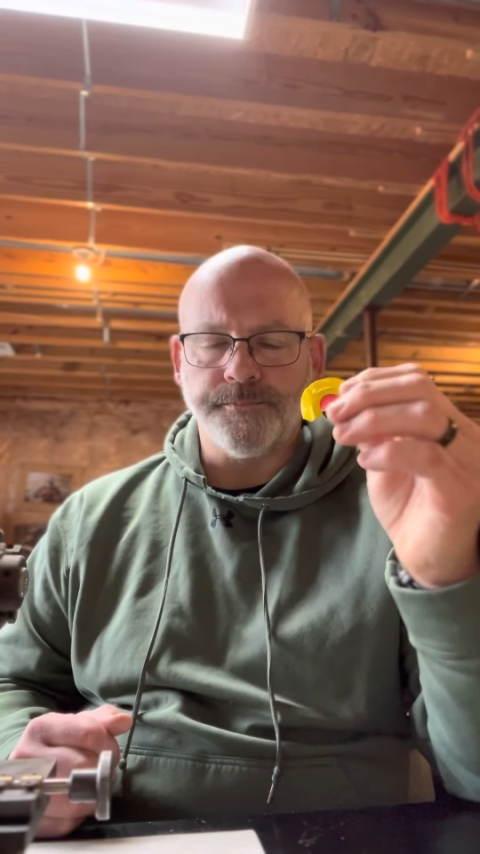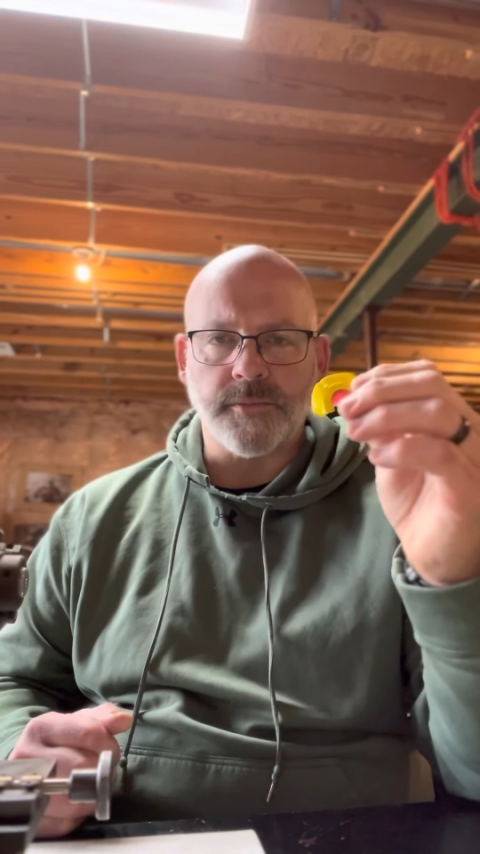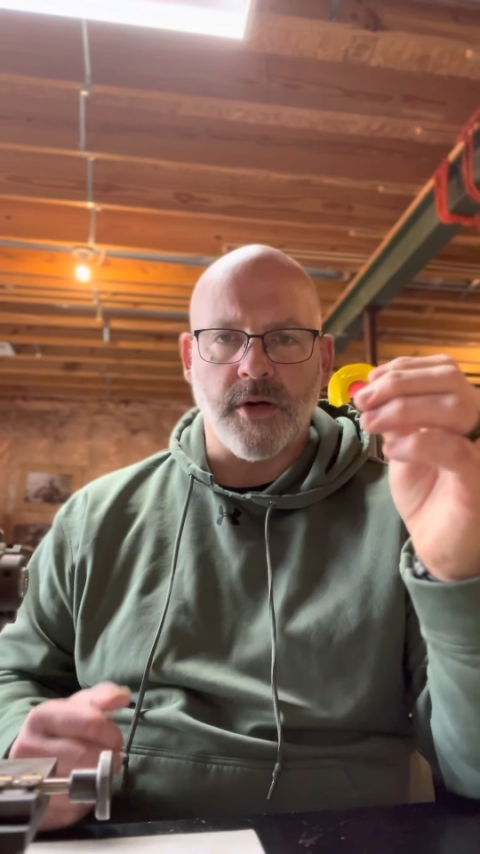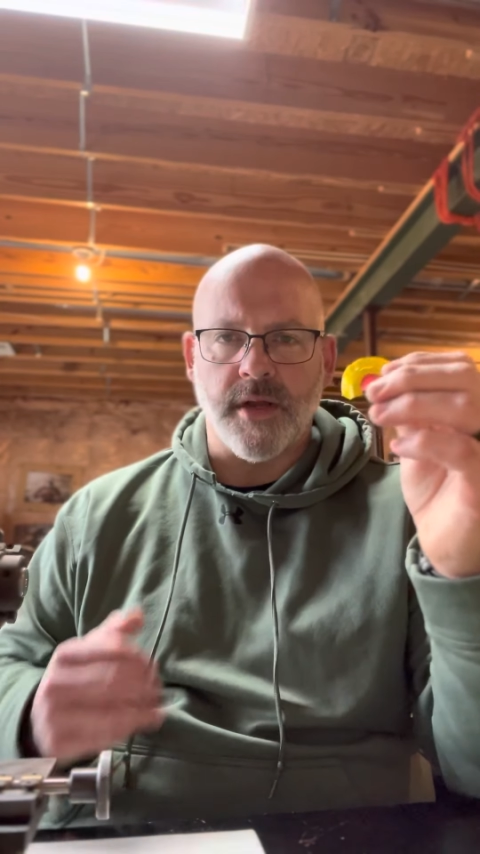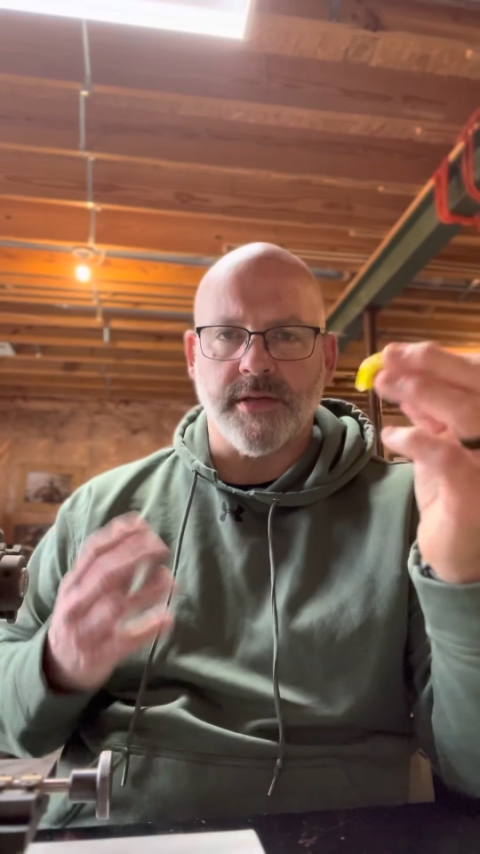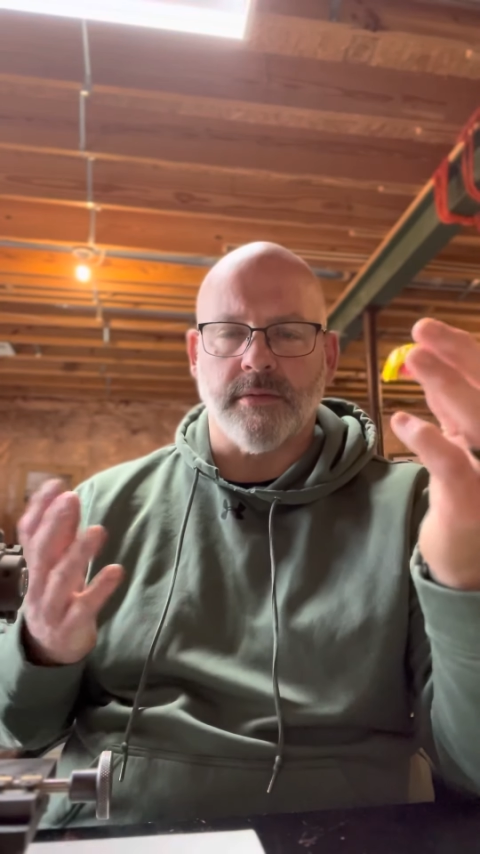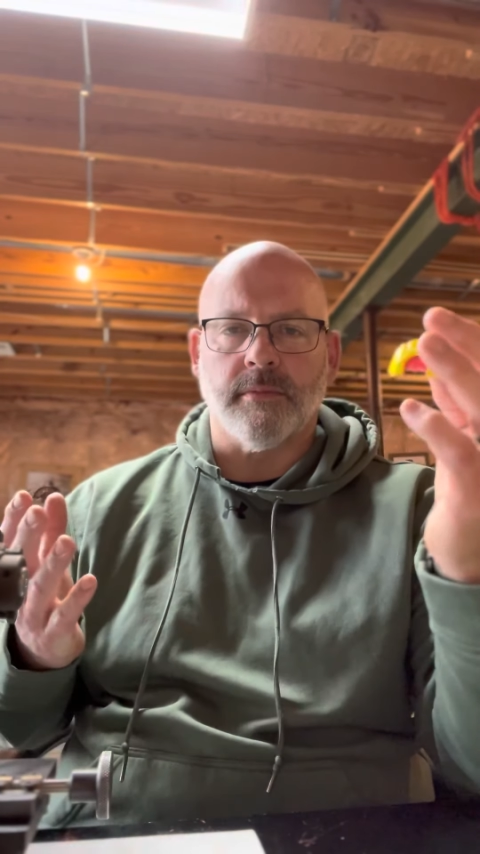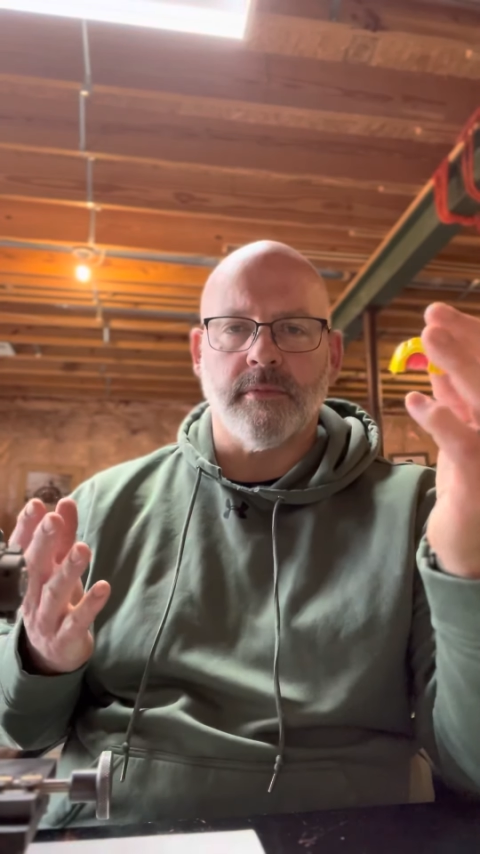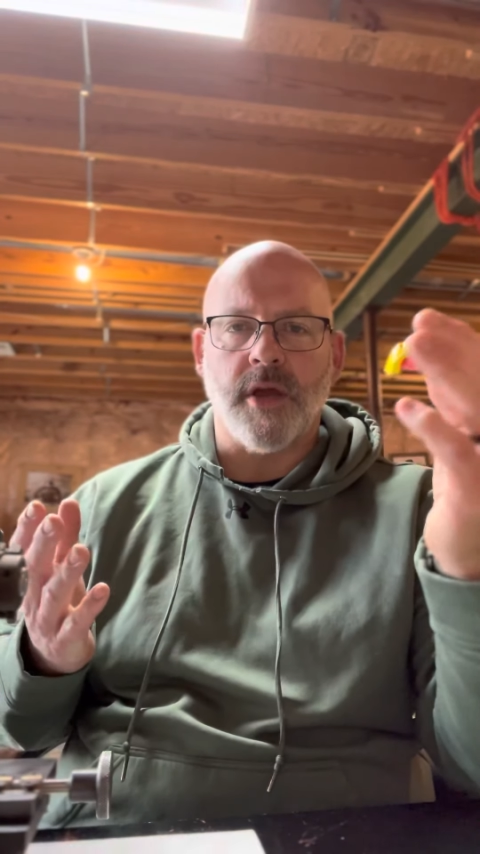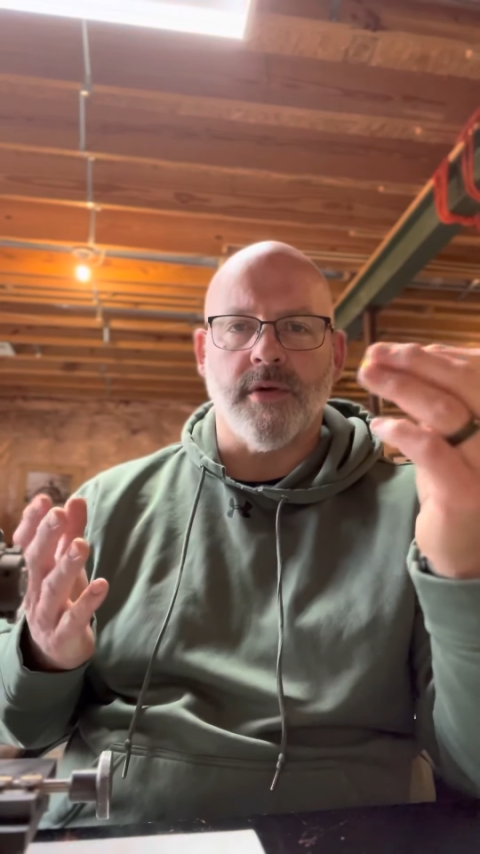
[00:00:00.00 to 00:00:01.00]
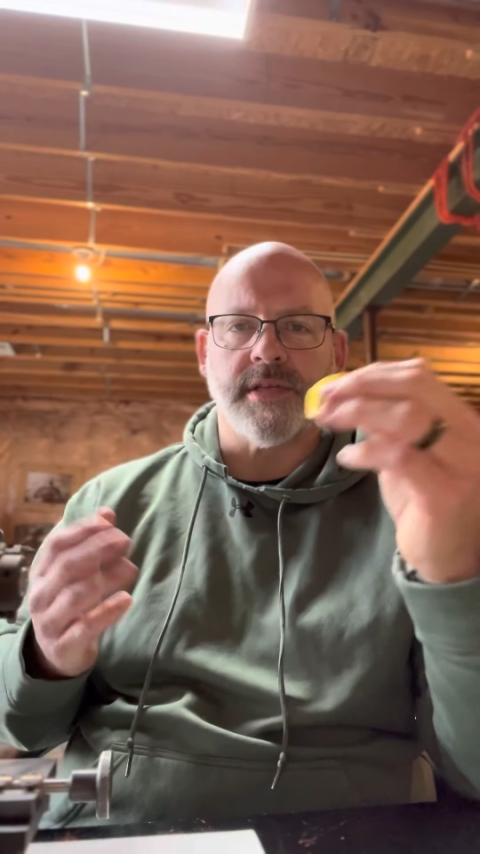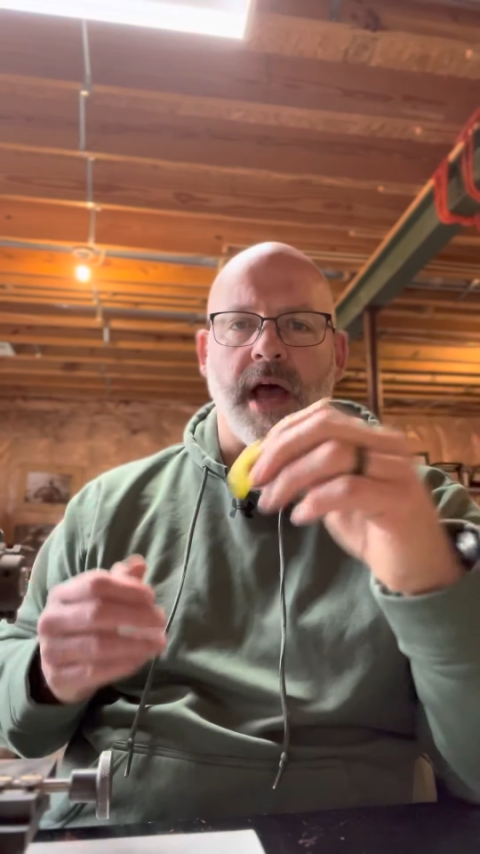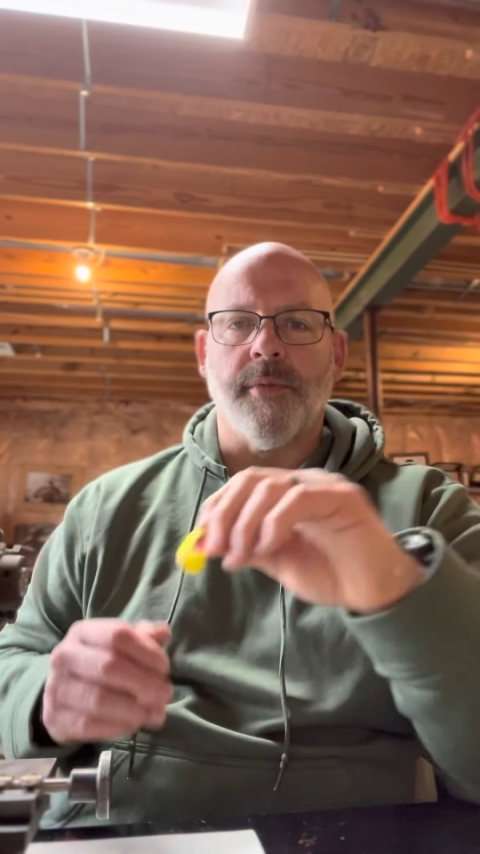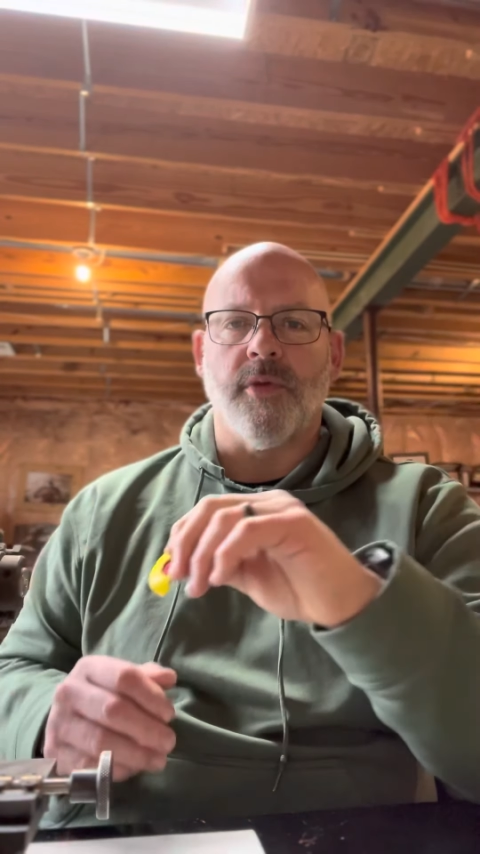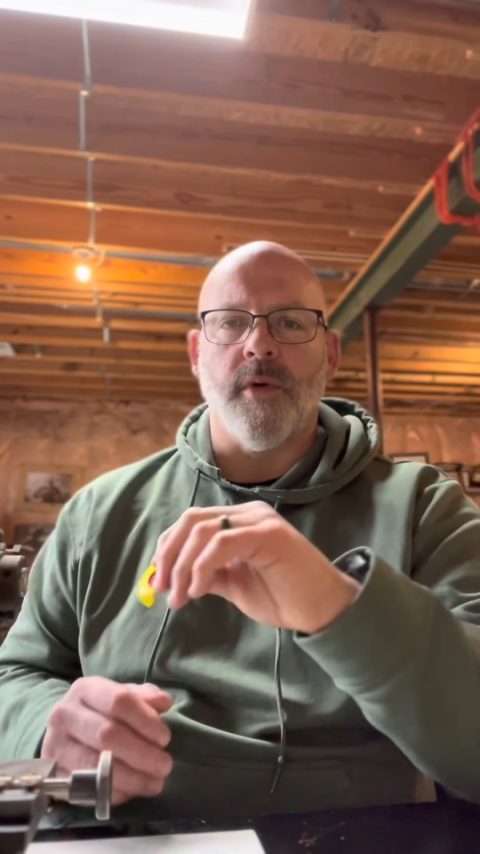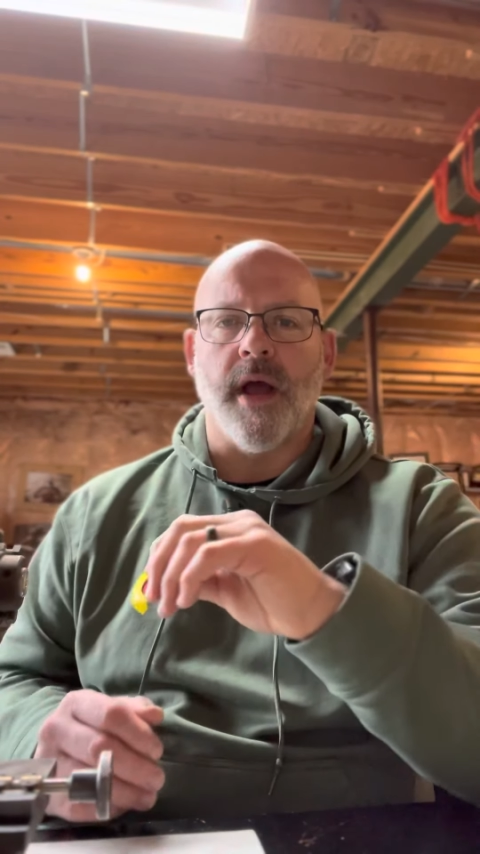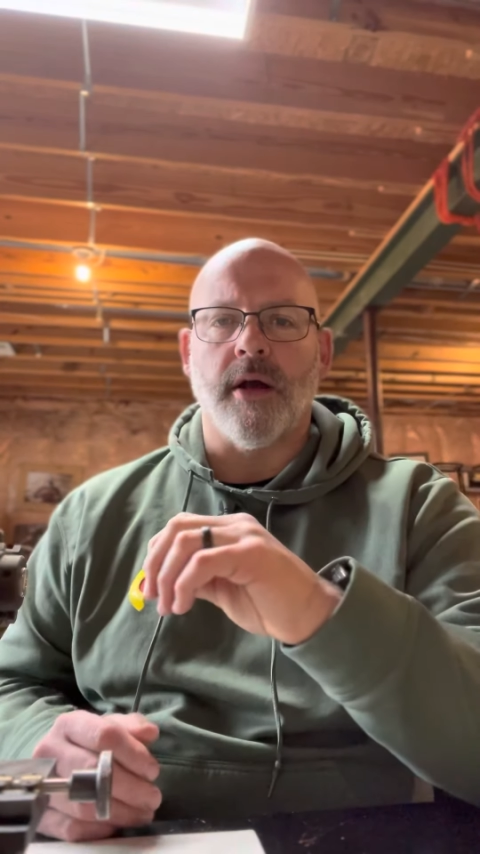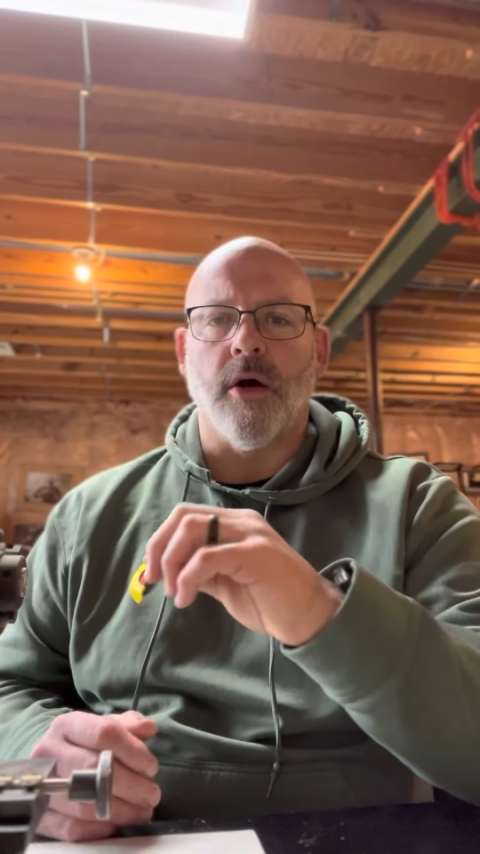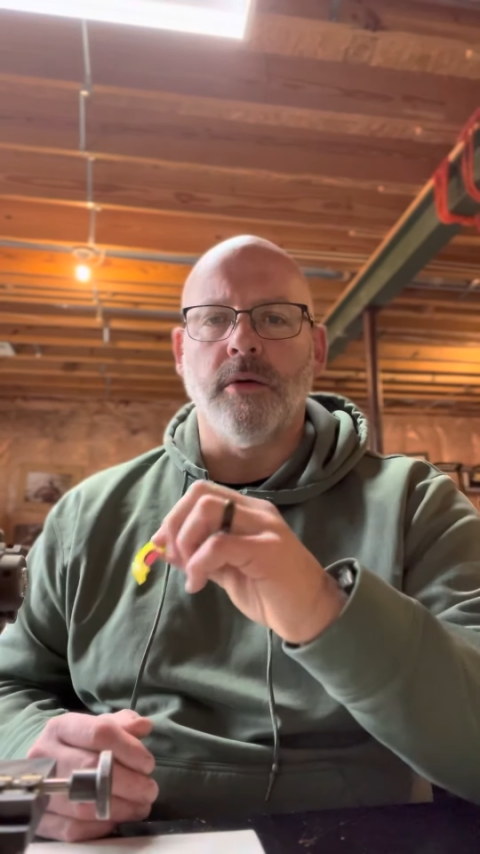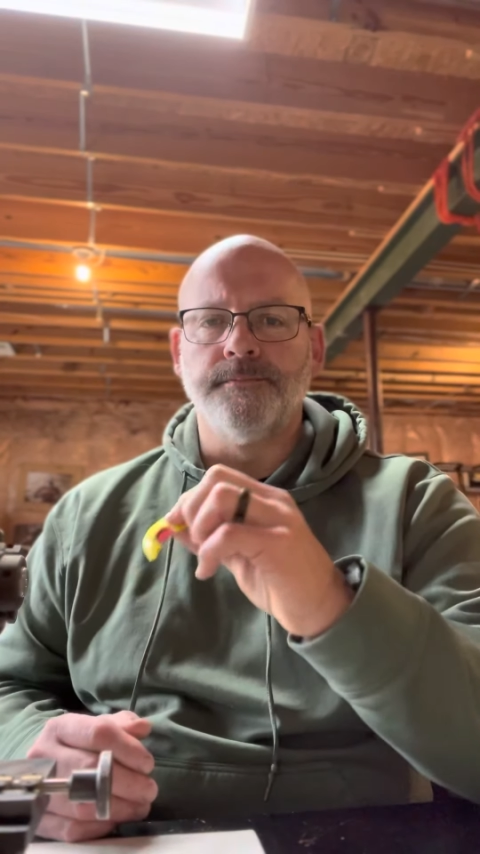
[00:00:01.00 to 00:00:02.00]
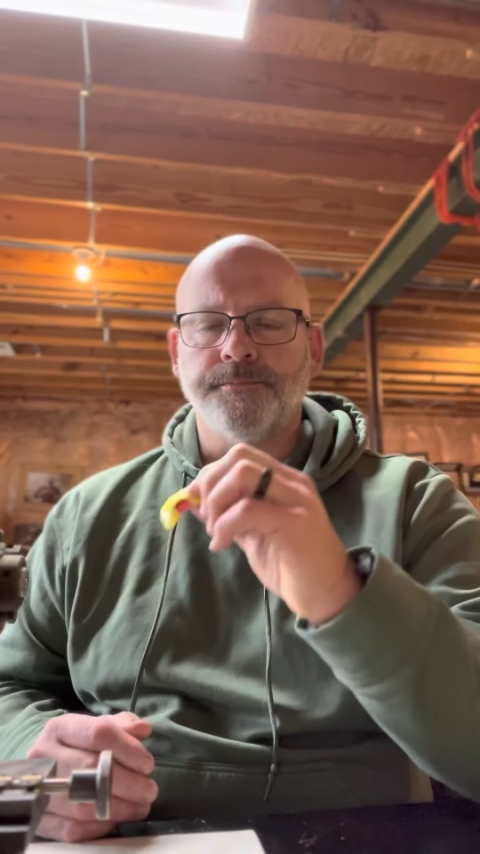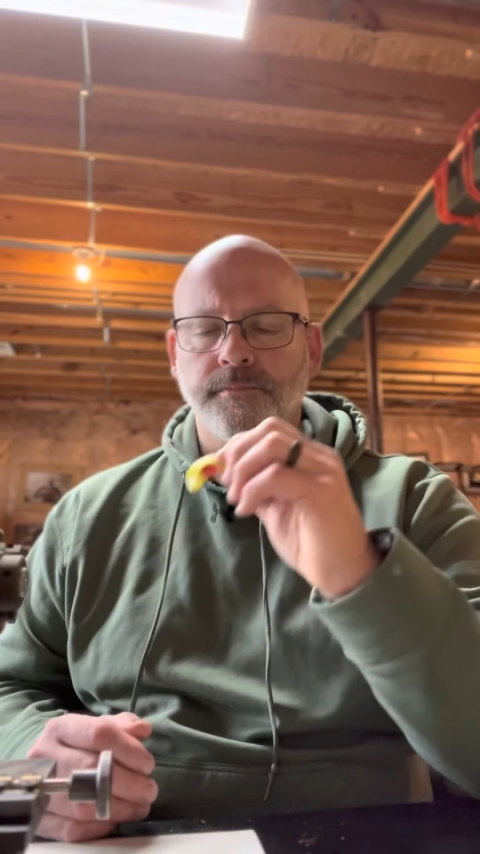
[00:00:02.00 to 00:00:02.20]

or doesn't coincide with the way I call,